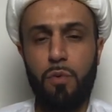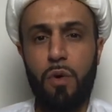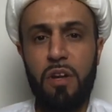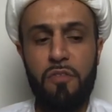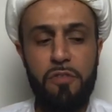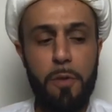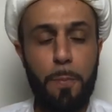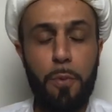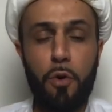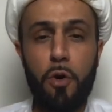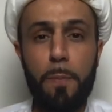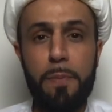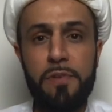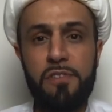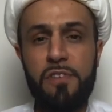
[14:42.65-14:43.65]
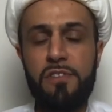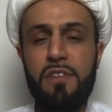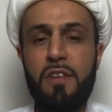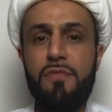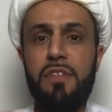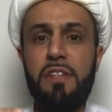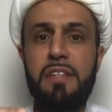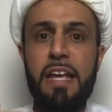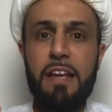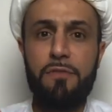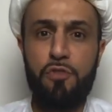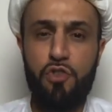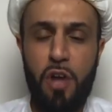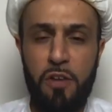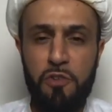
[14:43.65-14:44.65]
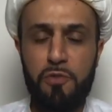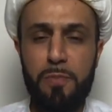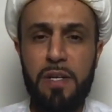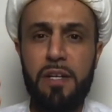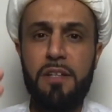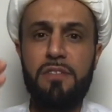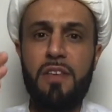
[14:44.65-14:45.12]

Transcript: one of the purposes of the Day of Judgment